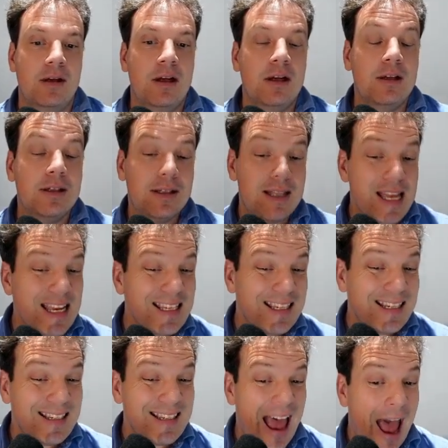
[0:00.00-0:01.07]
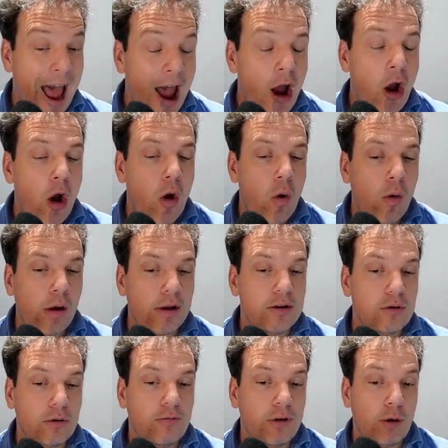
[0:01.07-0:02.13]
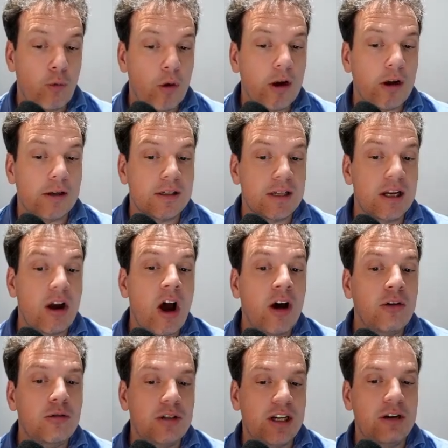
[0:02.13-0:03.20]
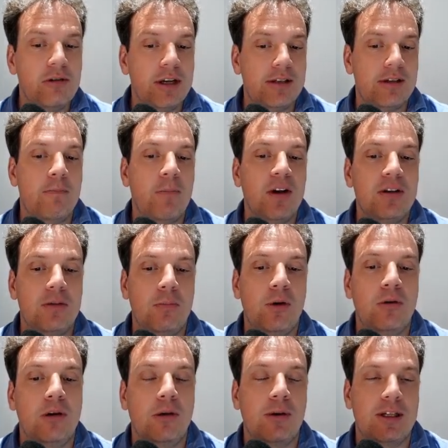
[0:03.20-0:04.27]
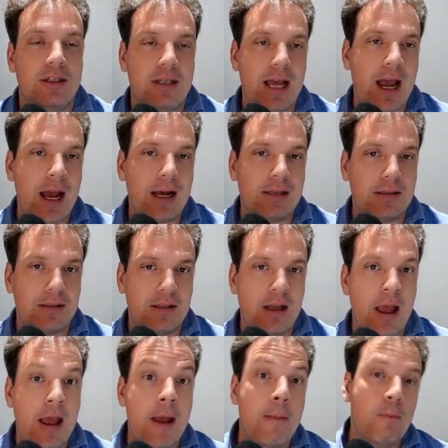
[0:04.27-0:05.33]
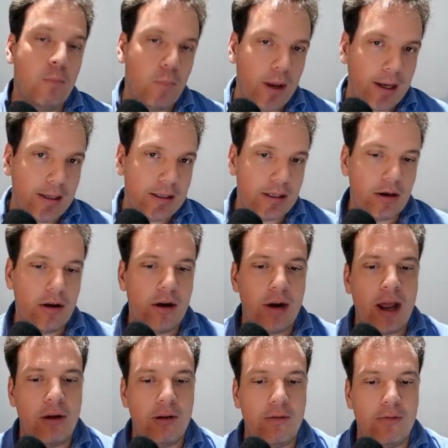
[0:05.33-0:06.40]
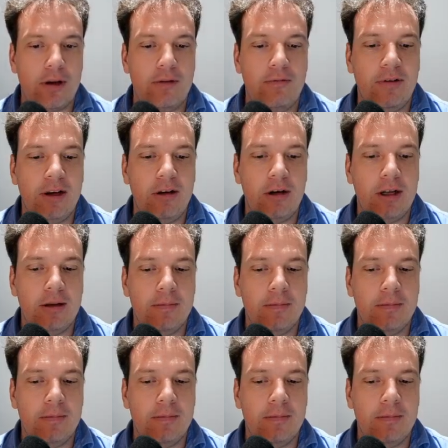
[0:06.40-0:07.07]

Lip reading: because this is how Control Freak works. It auto-generates a bunch of pull request tasks based on how you've configured it.